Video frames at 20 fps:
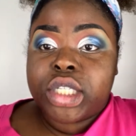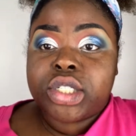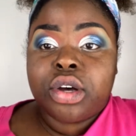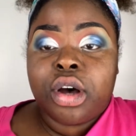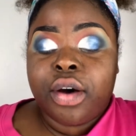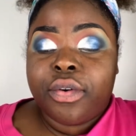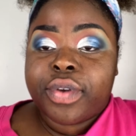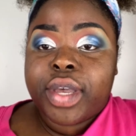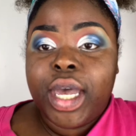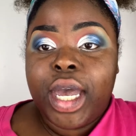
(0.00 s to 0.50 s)

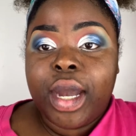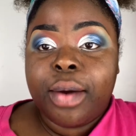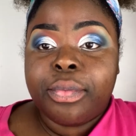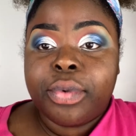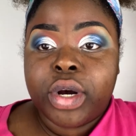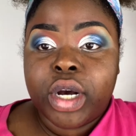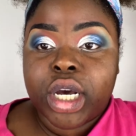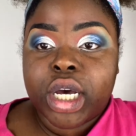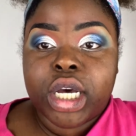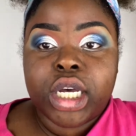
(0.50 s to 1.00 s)
off
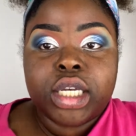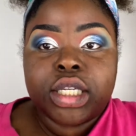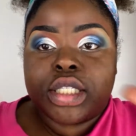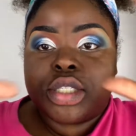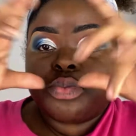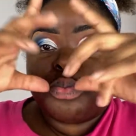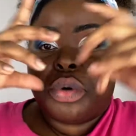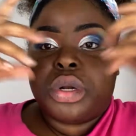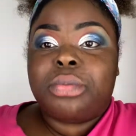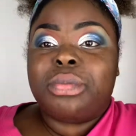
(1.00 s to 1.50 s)
camera because
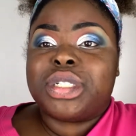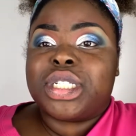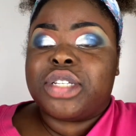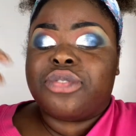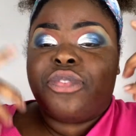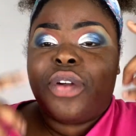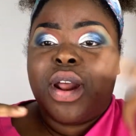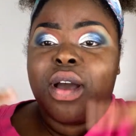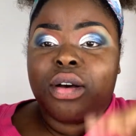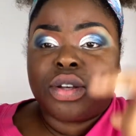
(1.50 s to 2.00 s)
pretty much this
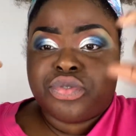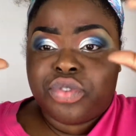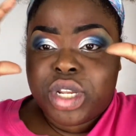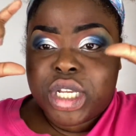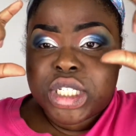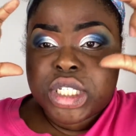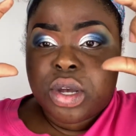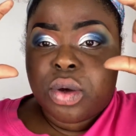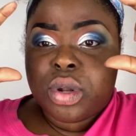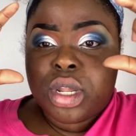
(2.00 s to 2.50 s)
video is really
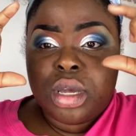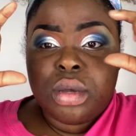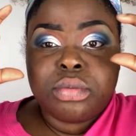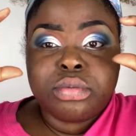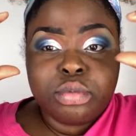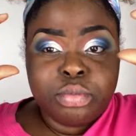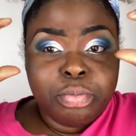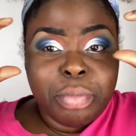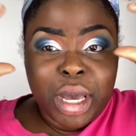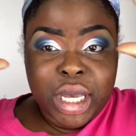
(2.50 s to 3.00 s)
solely
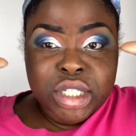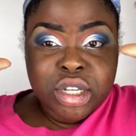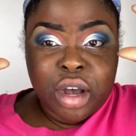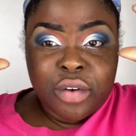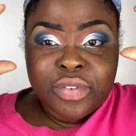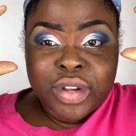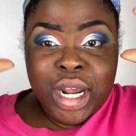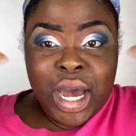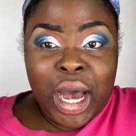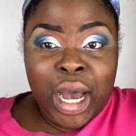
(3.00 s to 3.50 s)
based off
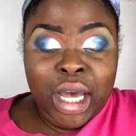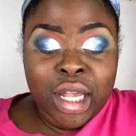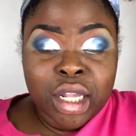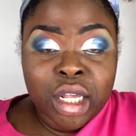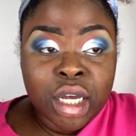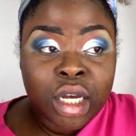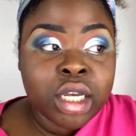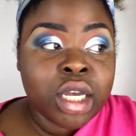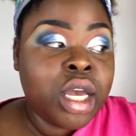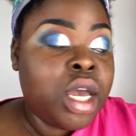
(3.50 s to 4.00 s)
of the eye look.